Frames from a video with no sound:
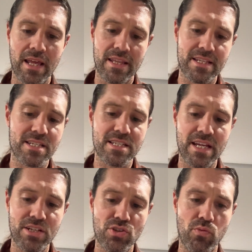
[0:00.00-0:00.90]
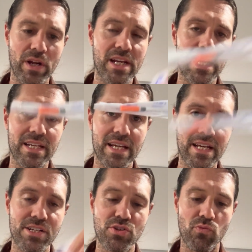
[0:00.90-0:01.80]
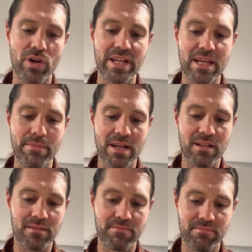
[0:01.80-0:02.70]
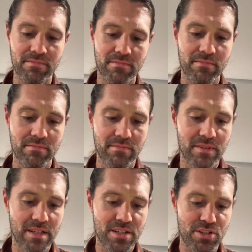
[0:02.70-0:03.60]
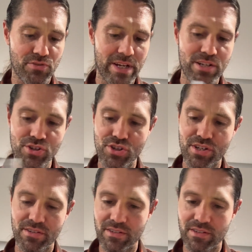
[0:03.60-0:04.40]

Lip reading: this is a 29 gauge 1 mL syringe.